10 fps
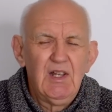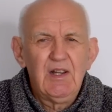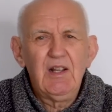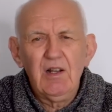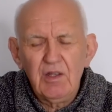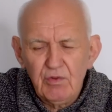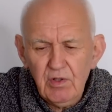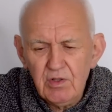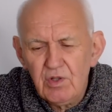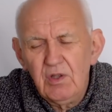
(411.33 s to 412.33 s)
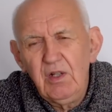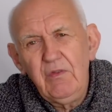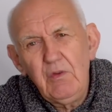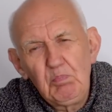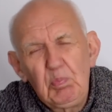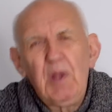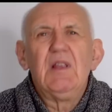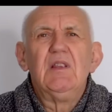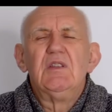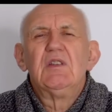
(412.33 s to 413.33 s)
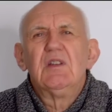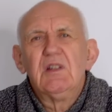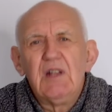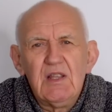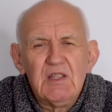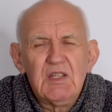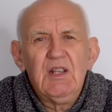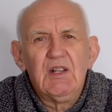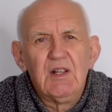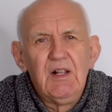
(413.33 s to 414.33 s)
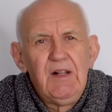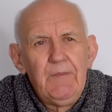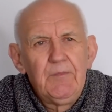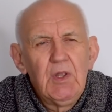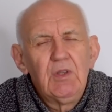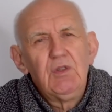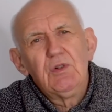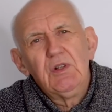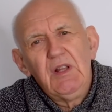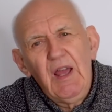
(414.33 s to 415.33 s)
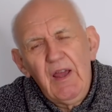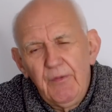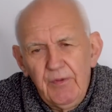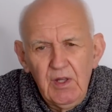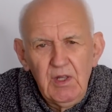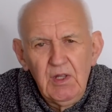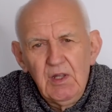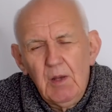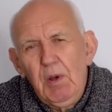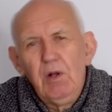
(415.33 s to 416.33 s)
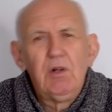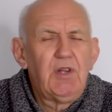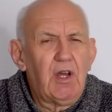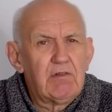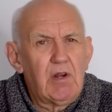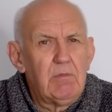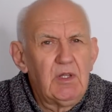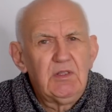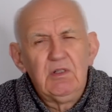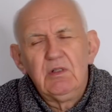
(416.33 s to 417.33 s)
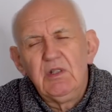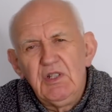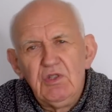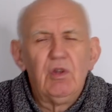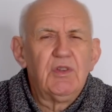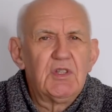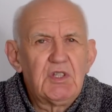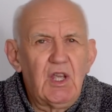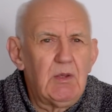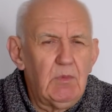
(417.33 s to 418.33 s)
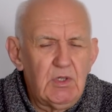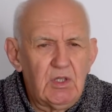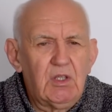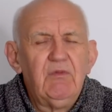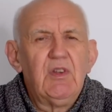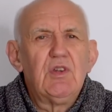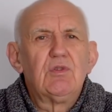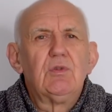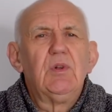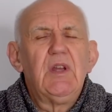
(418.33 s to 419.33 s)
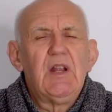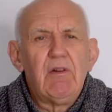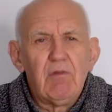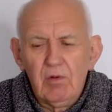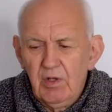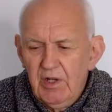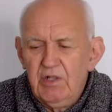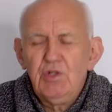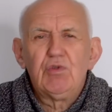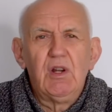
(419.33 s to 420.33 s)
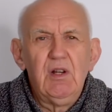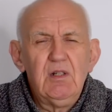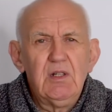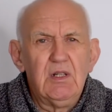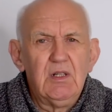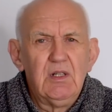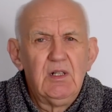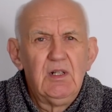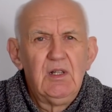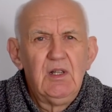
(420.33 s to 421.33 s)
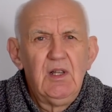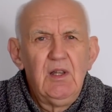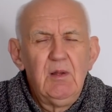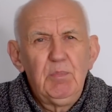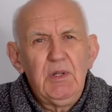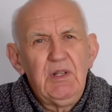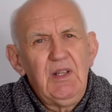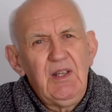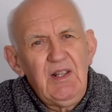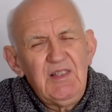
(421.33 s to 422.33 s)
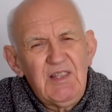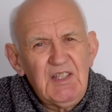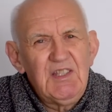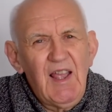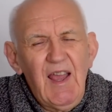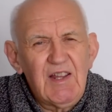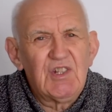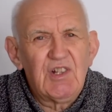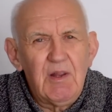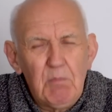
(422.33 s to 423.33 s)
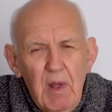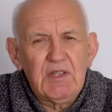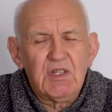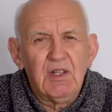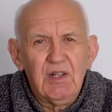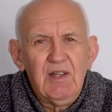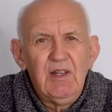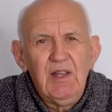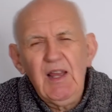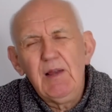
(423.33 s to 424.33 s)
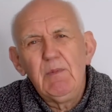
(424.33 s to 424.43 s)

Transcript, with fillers: Now, I grant you that if you bend an antenna, you're going to have a polar diagram that is not the same as a conventional aerial in a straight line. But it doesn't actually matter how